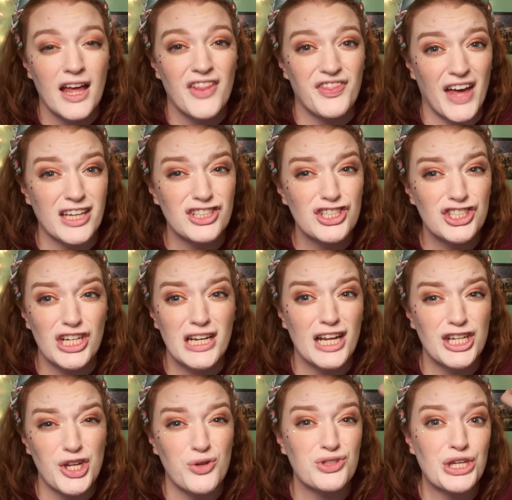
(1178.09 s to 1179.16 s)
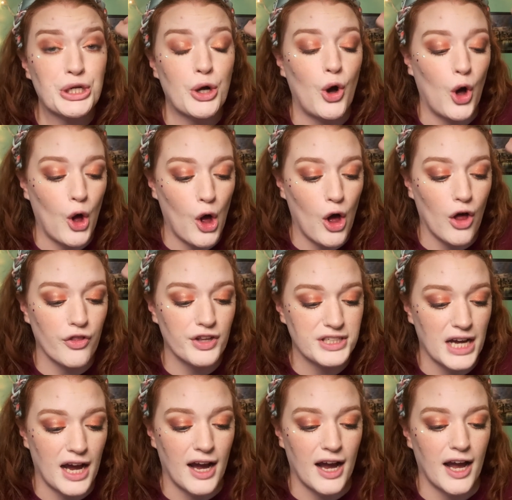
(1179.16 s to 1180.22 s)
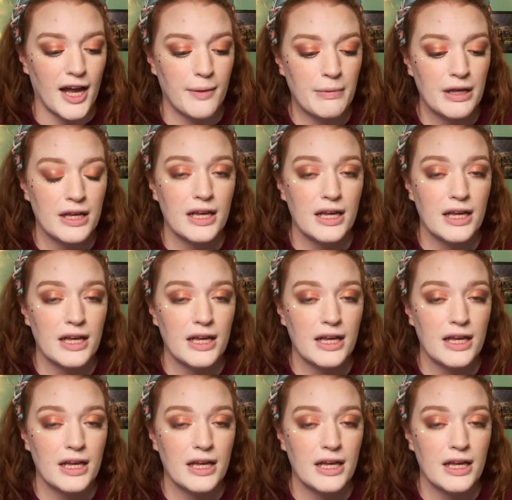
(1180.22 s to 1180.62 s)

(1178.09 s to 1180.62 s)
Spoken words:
That's the shade I use like all the time.